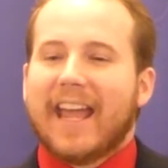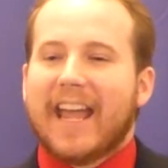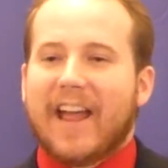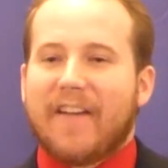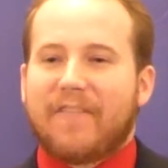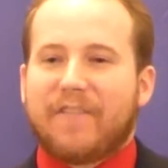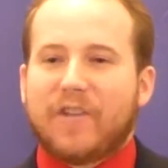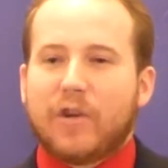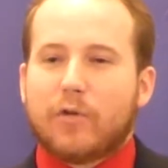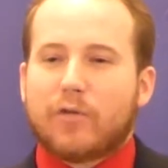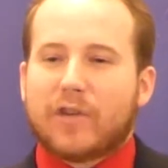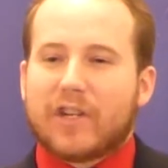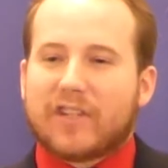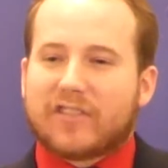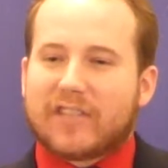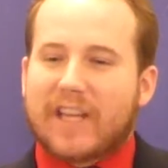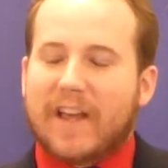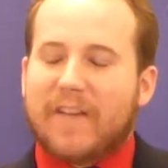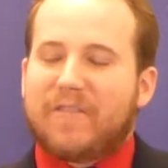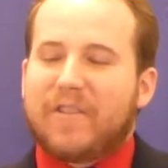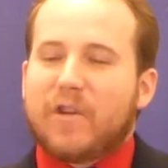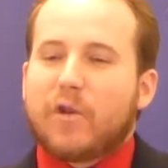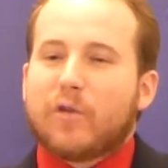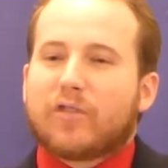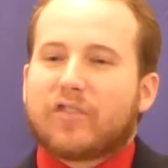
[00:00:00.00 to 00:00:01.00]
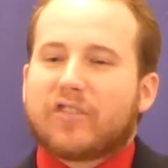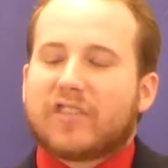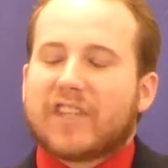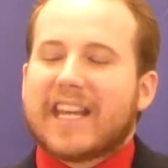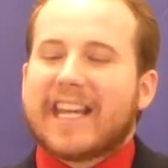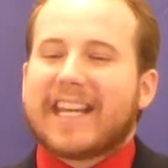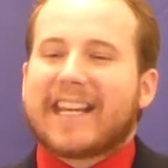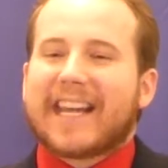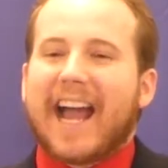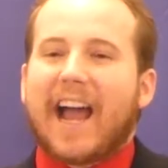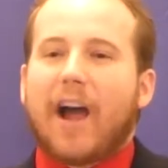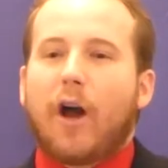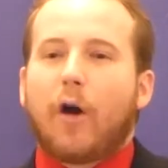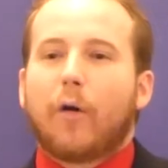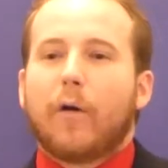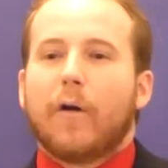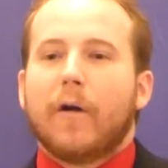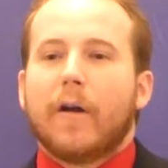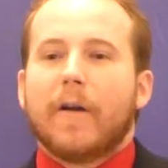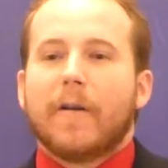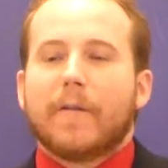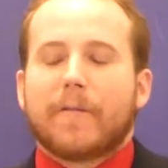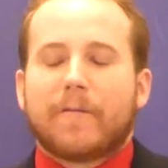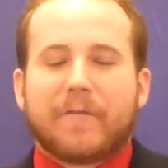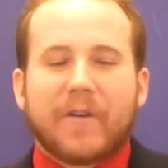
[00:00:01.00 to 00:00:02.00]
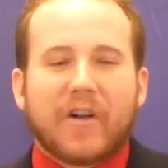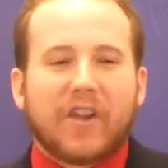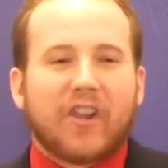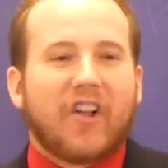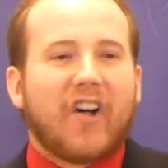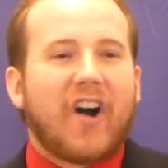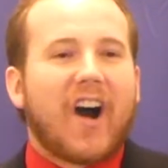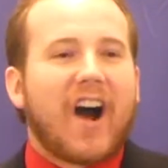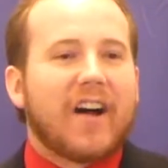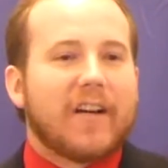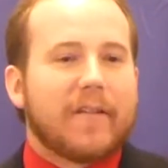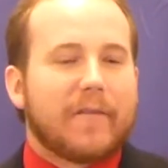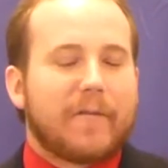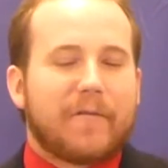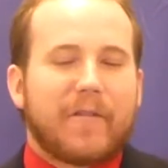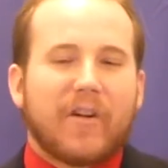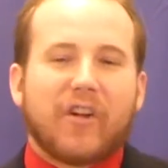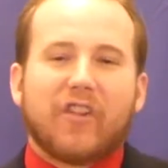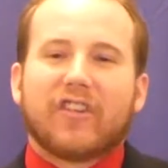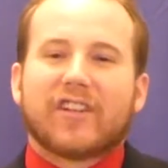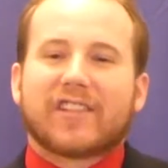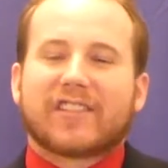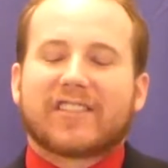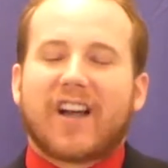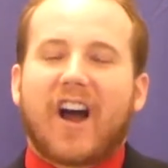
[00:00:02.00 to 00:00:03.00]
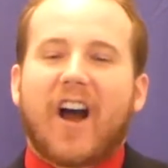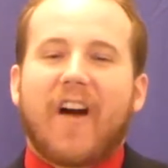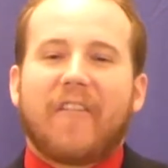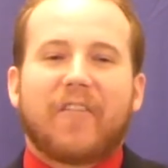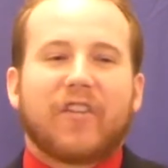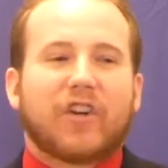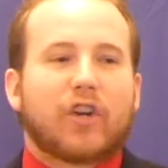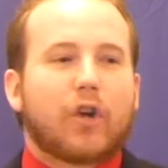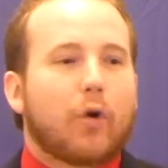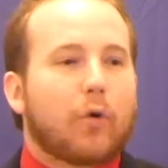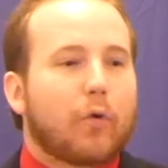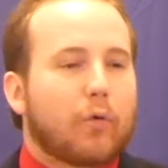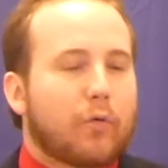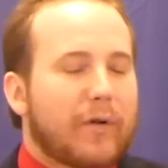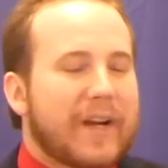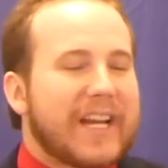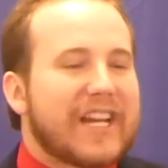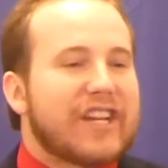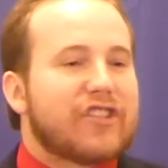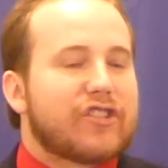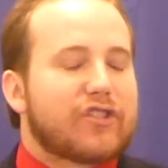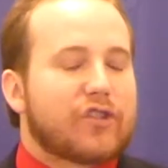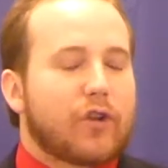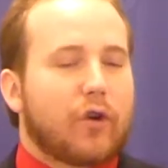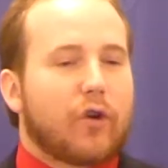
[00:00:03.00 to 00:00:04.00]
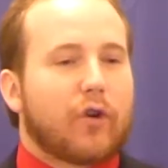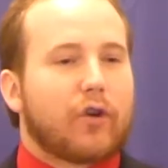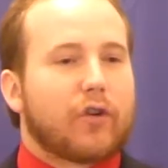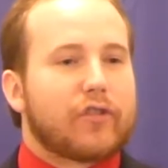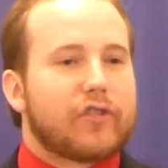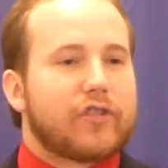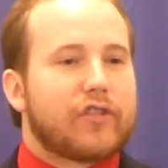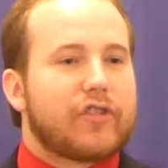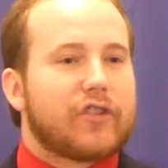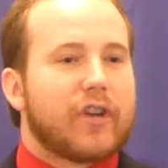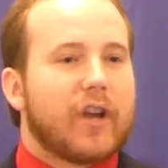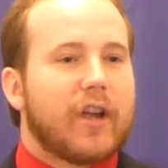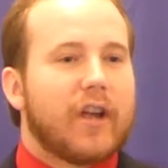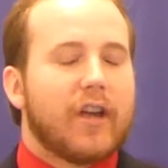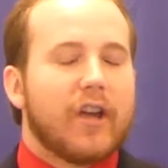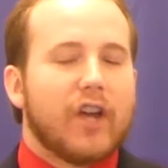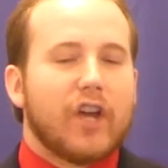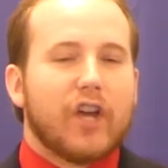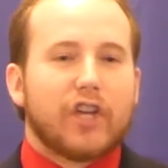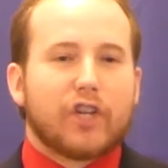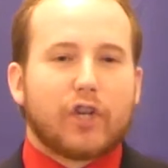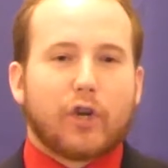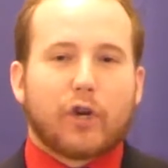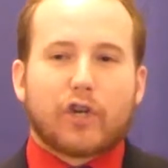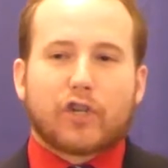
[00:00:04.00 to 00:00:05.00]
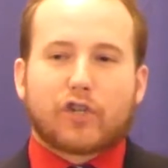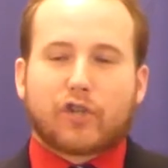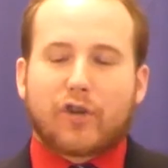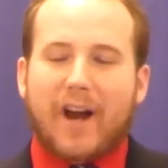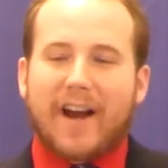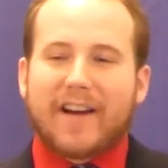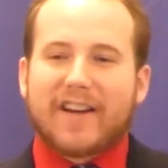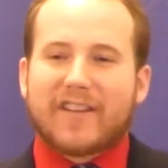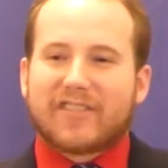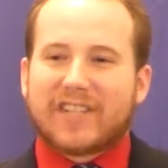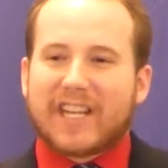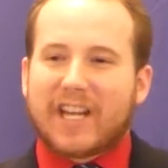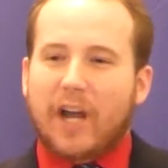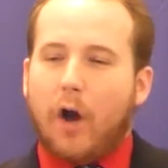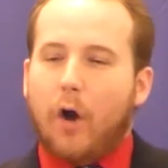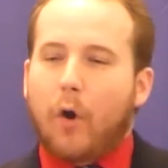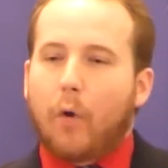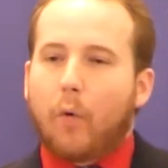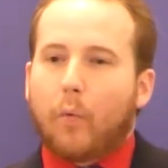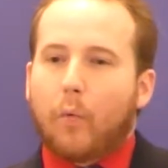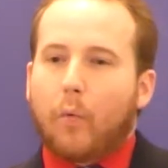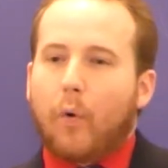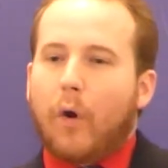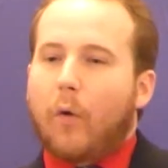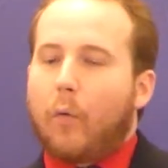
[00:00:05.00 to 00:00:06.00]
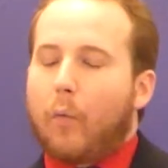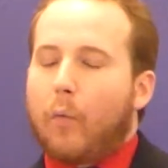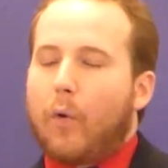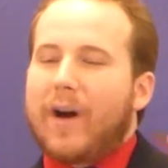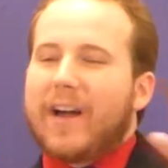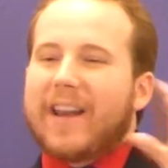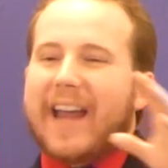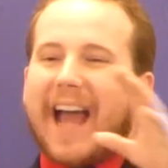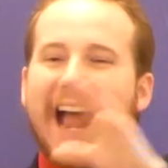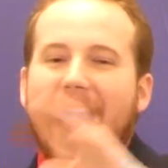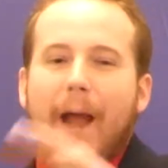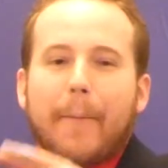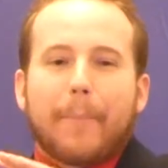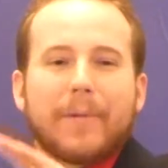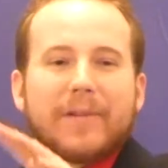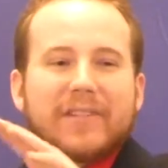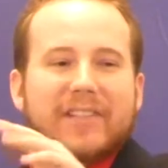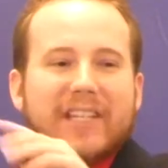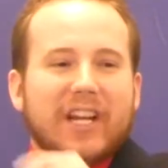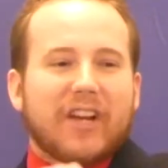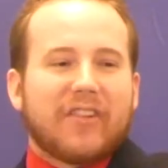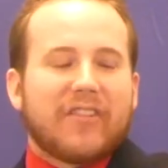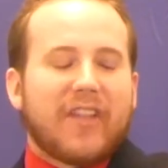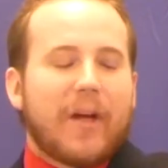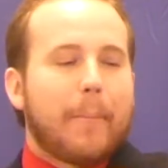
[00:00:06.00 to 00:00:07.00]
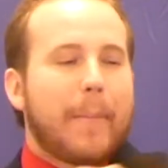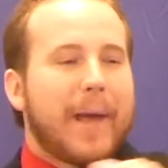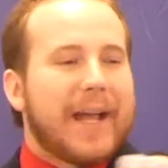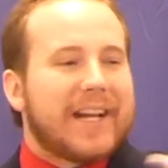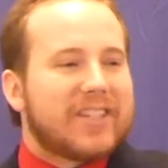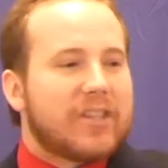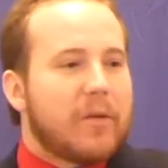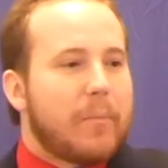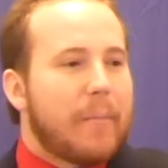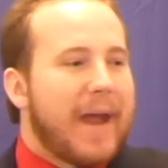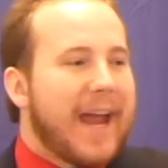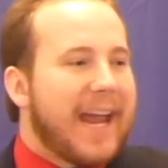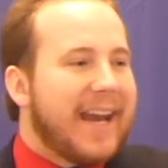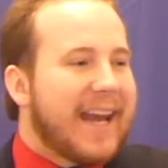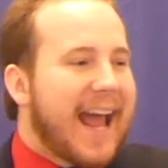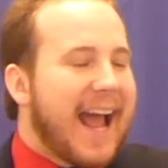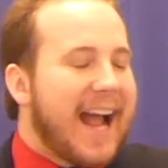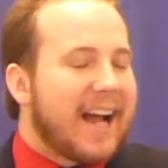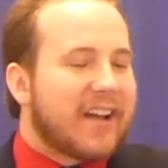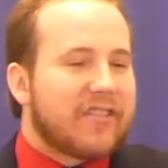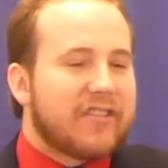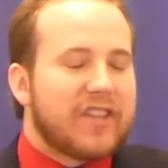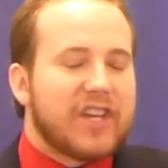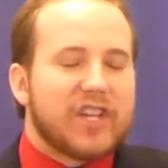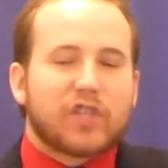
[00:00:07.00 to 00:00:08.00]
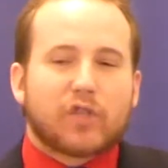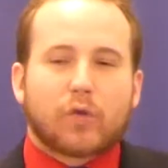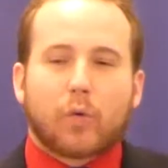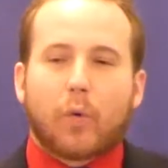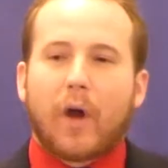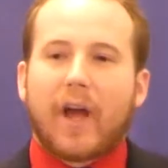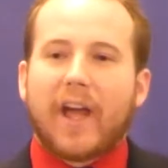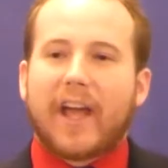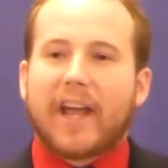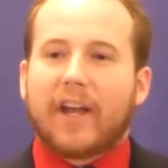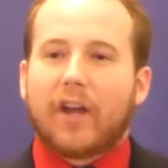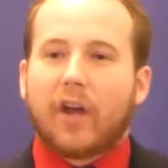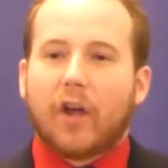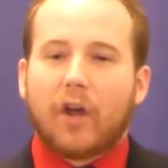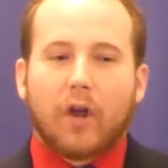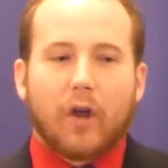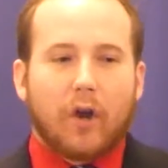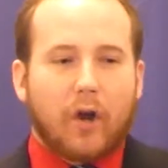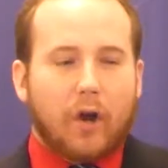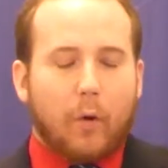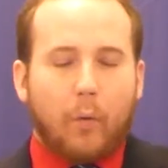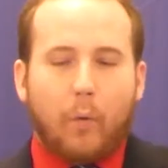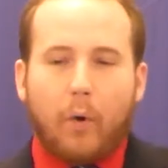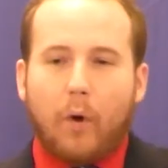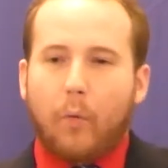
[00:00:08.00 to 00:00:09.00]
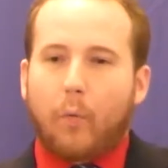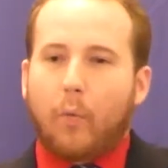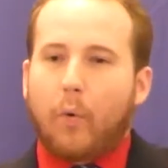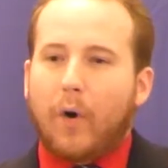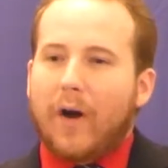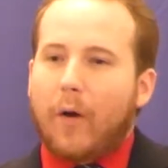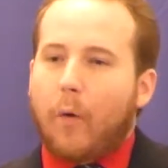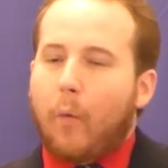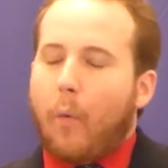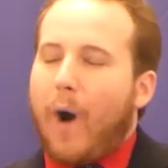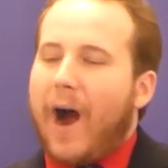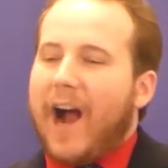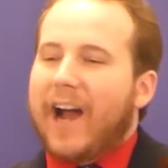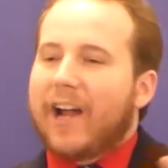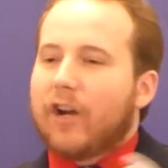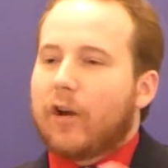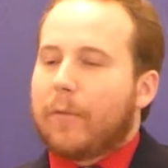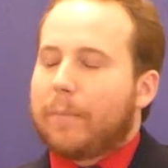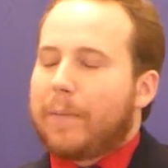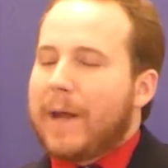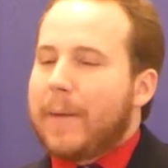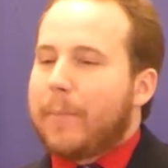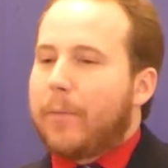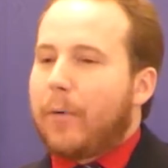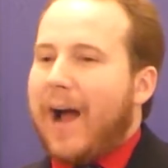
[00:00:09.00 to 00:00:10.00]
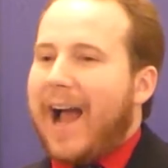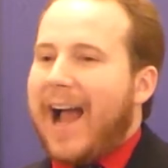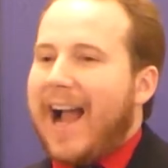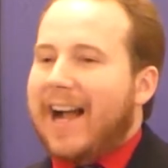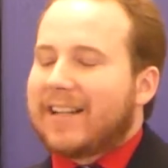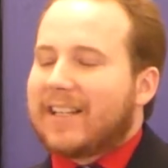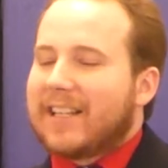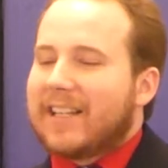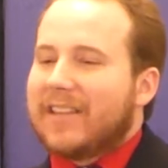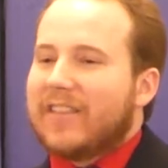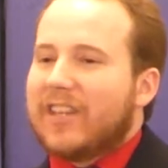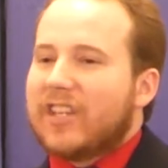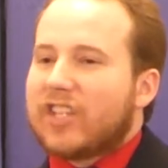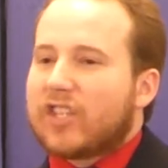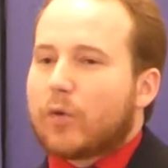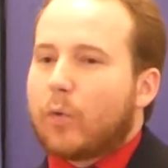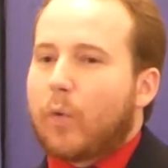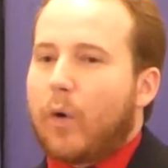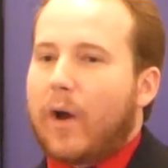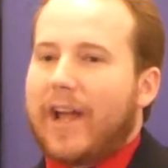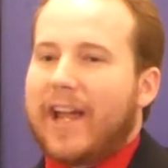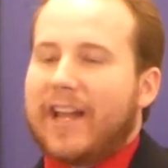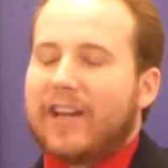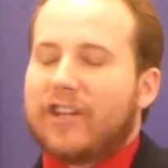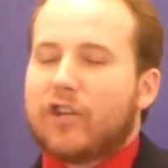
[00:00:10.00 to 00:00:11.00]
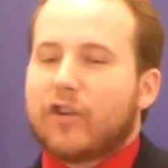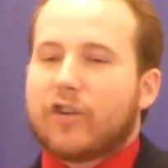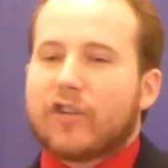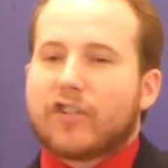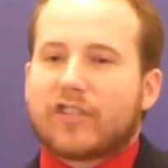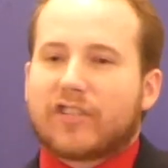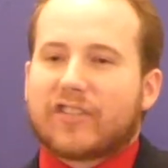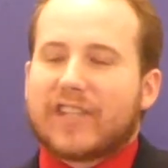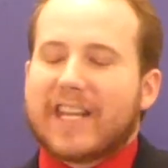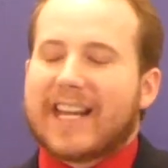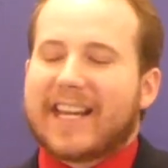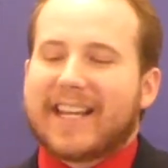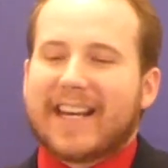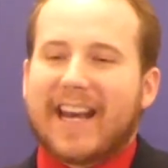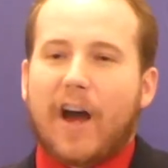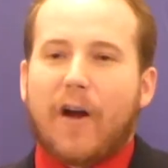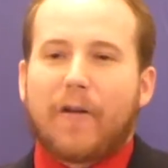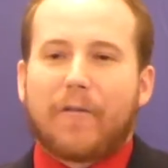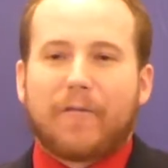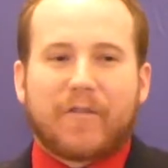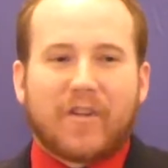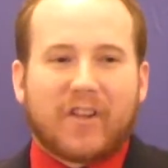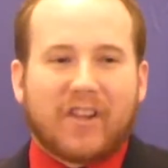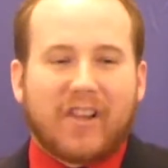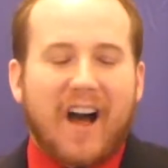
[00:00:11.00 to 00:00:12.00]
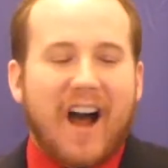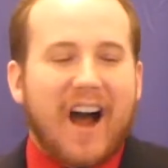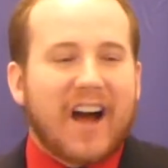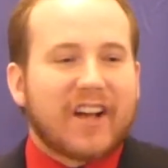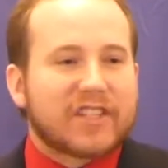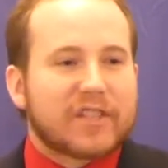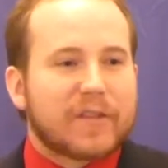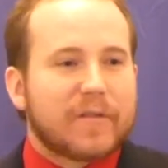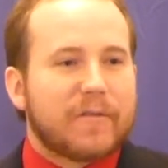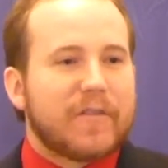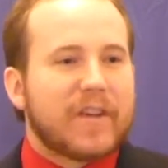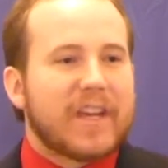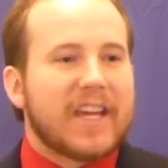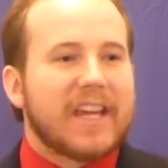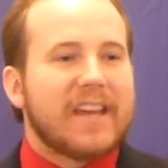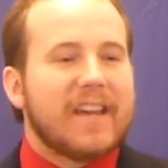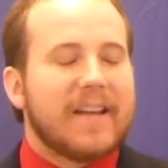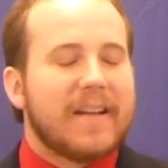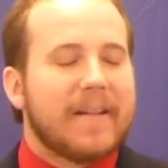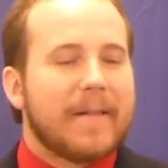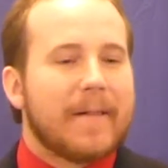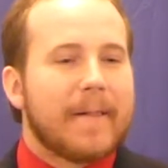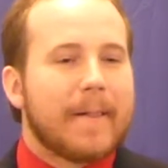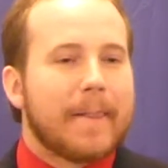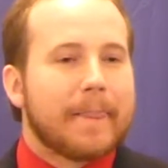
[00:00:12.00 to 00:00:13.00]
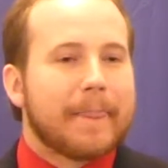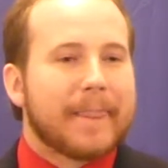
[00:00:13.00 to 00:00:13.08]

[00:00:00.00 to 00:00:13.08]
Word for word: If you just if you seek out philo- philosophical research, you're just trying to see, oh, what, what happens here that makes a man act this way? Or what, what why are people acting this way? And you're just seeking out philosophy.